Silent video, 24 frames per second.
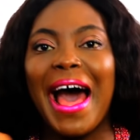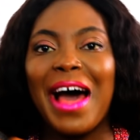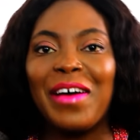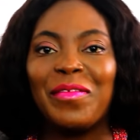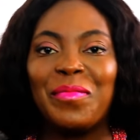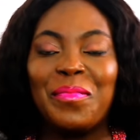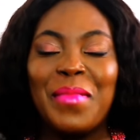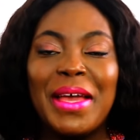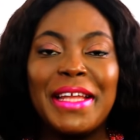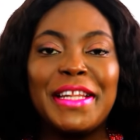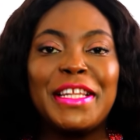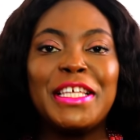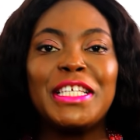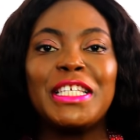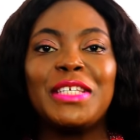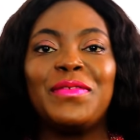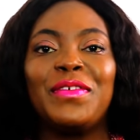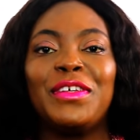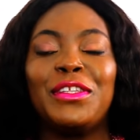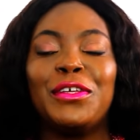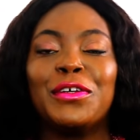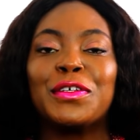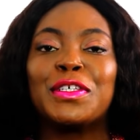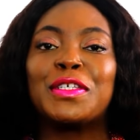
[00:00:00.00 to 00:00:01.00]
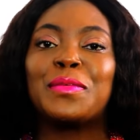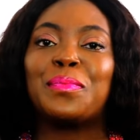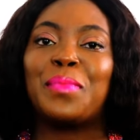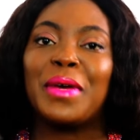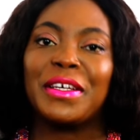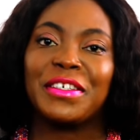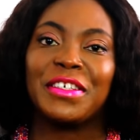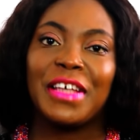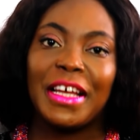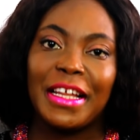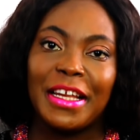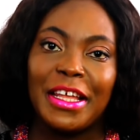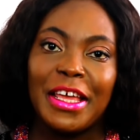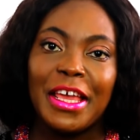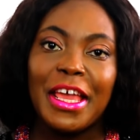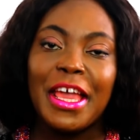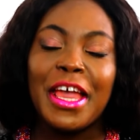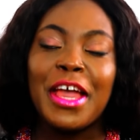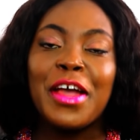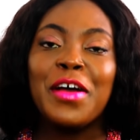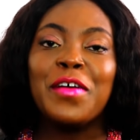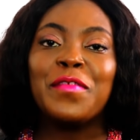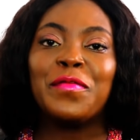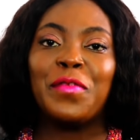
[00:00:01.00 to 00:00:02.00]
I've made this video
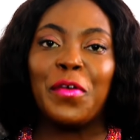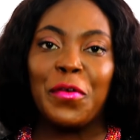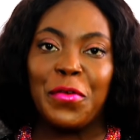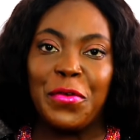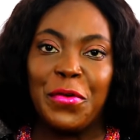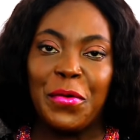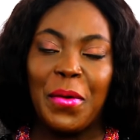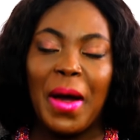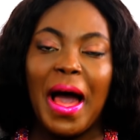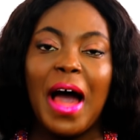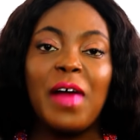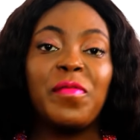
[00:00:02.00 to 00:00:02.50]
specially for you.